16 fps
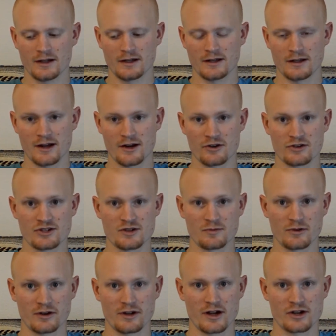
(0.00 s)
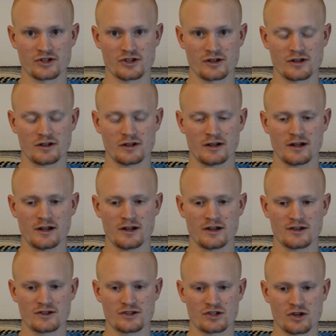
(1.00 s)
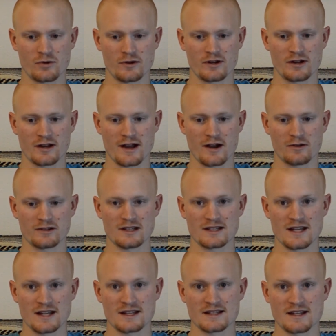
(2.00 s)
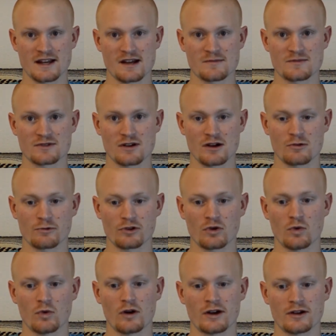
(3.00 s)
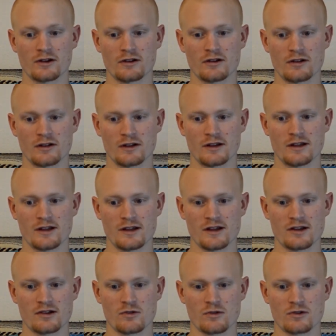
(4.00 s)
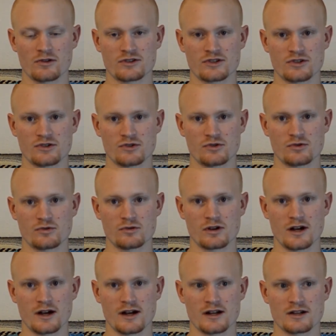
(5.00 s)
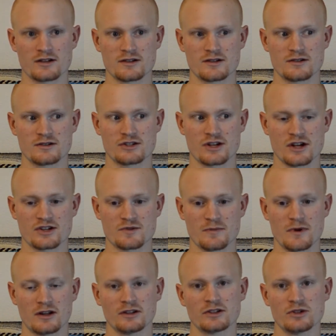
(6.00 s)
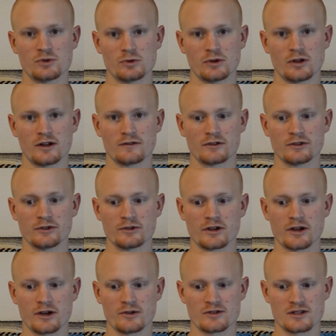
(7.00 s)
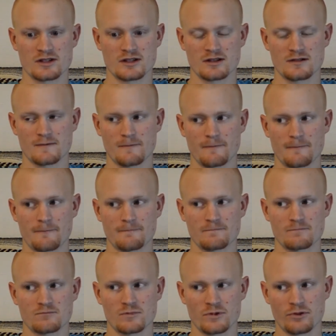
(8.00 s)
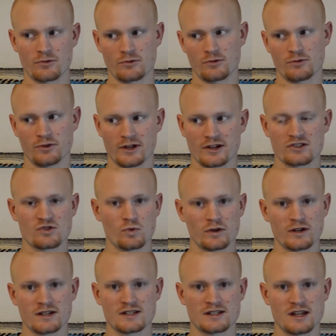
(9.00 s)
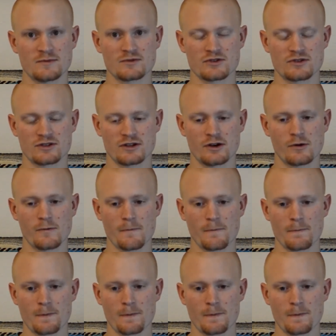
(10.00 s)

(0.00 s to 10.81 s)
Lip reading: energy production, showing how these enzymes are required in order to change a molecule of glucose through like 20 steps or so,